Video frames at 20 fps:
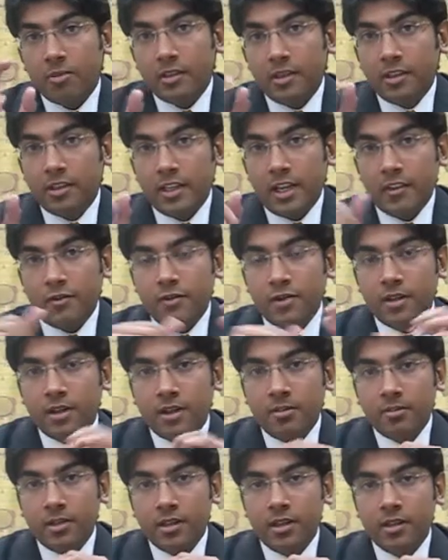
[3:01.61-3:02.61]
in safer
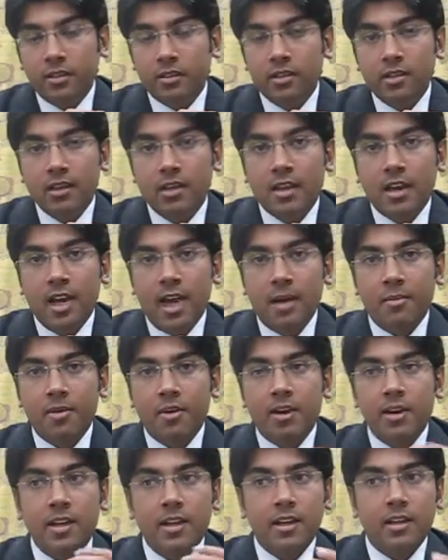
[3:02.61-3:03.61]
companies,
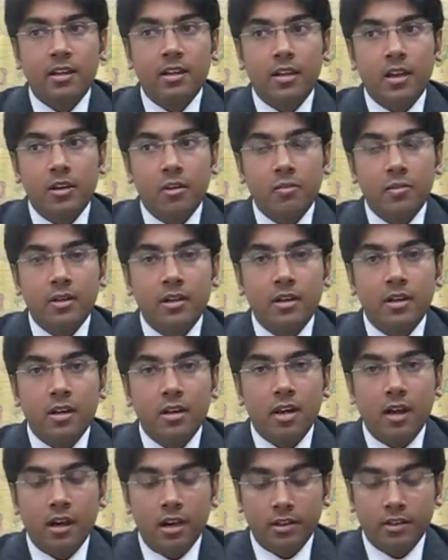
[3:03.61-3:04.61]
apparently the government,
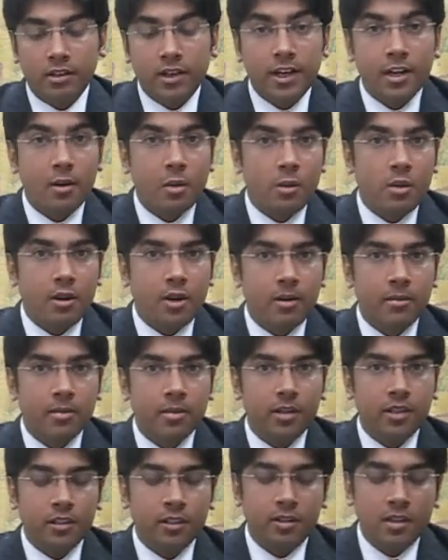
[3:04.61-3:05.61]
state-owned
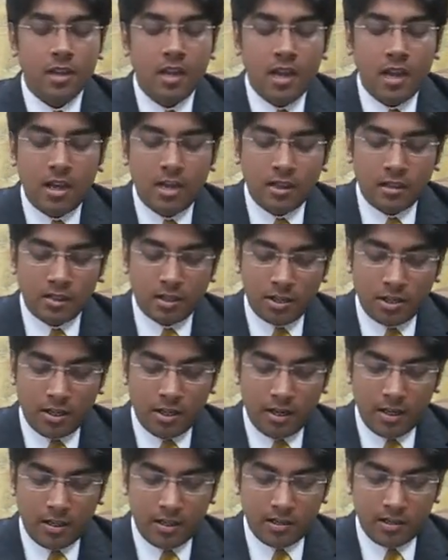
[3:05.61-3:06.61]
companies, such
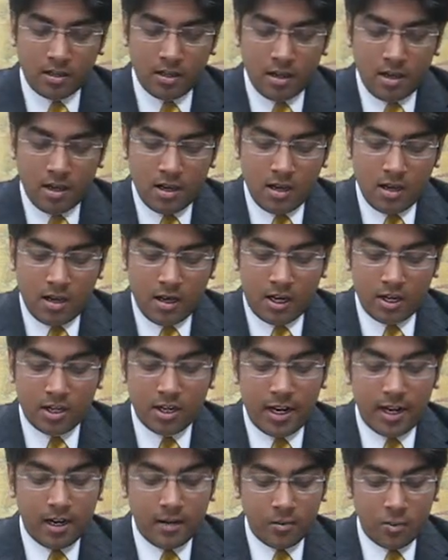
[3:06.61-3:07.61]
as
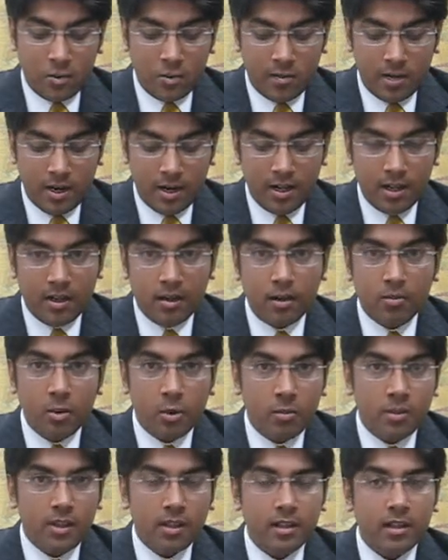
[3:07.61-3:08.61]
China
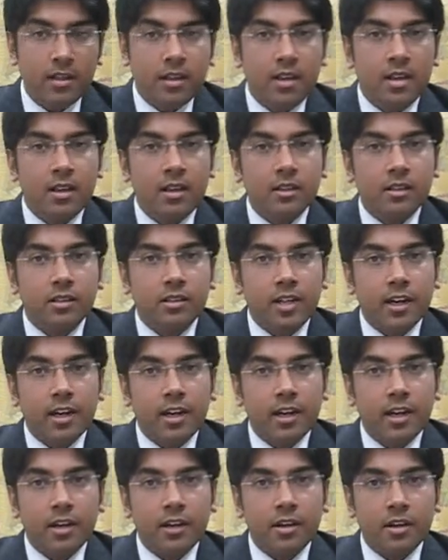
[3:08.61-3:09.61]
Mobile, State
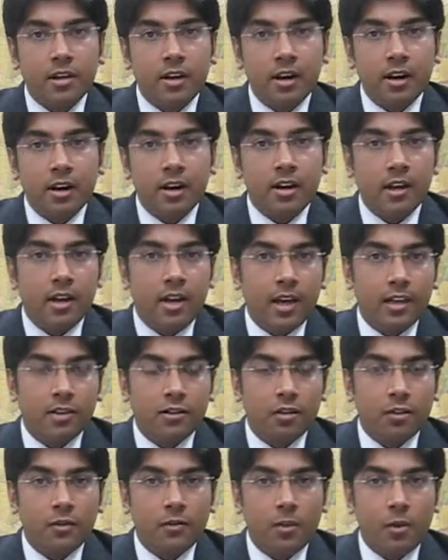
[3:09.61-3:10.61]
Electric Grid, and
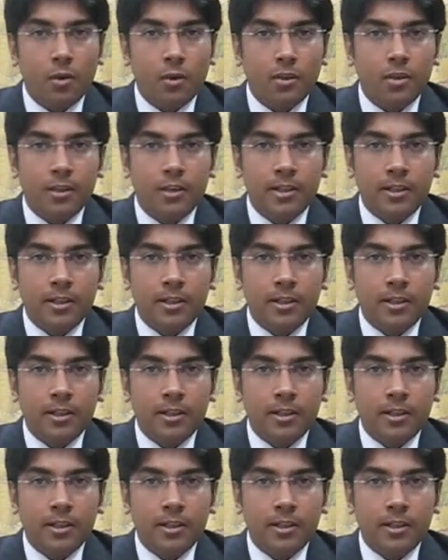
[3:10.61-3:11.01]
so forth.